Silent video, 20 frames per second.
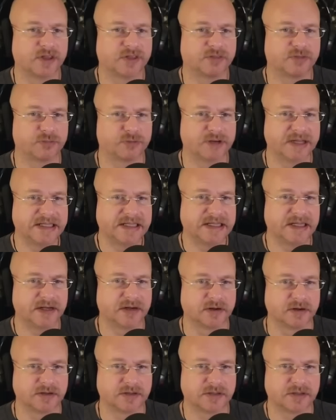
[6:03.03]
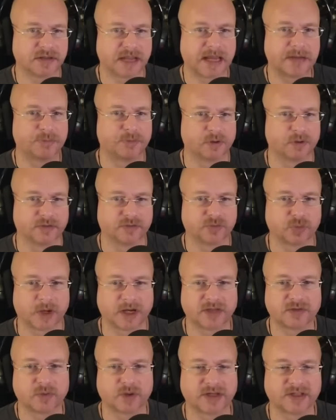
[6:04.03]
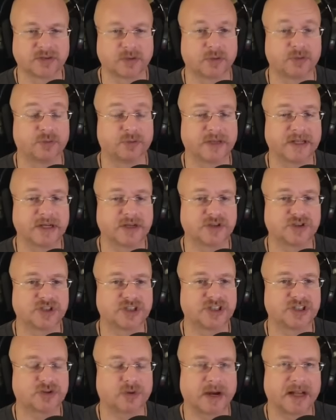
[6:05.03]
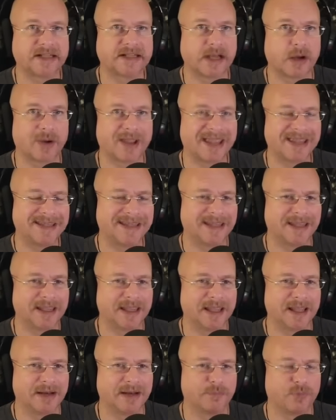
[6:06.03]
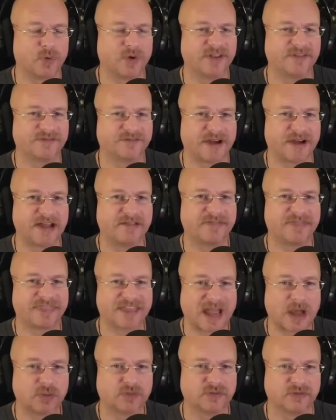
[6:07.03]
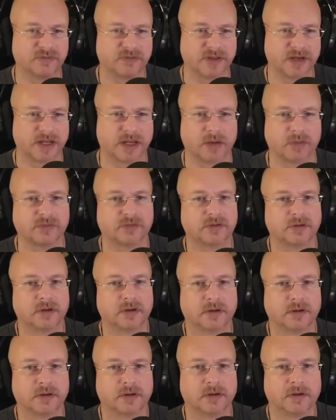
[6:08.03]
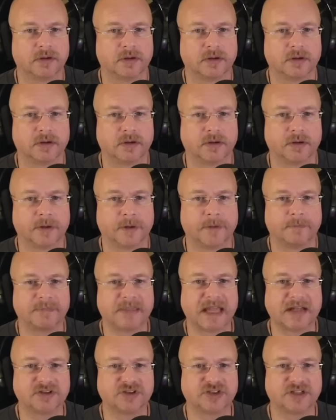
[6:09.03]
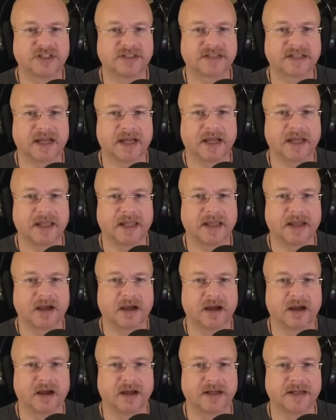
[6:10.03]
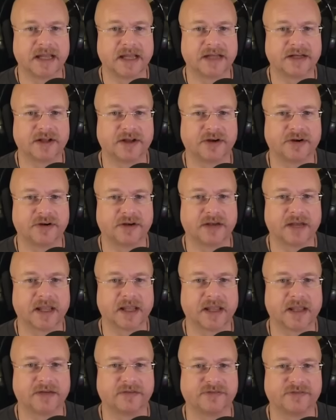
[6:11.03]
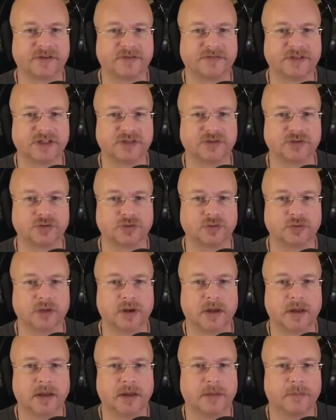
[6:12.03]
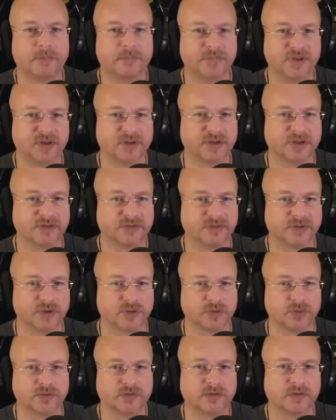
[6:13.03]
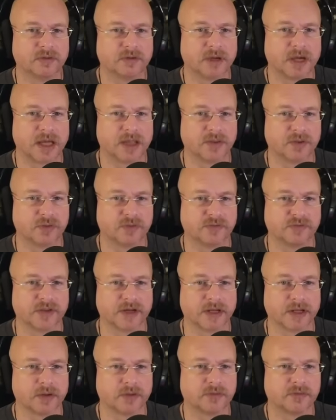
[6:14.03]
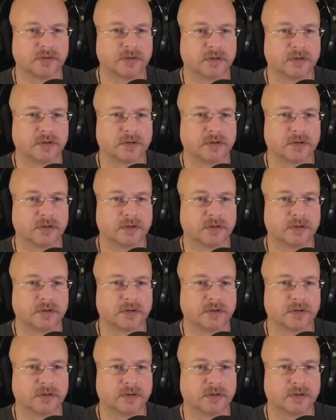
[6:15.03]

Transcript: three years, April of 2020. So in three years, she's cranked out 8.5 thousand videos, and she's got uh, 952 million views on those videos.